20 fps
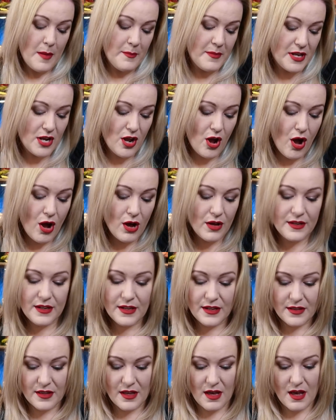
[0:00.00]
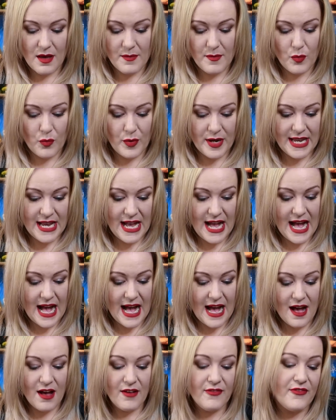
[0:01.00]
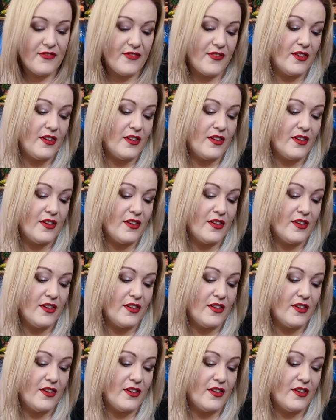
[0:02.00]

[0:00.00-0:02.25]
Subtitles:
But on them we have,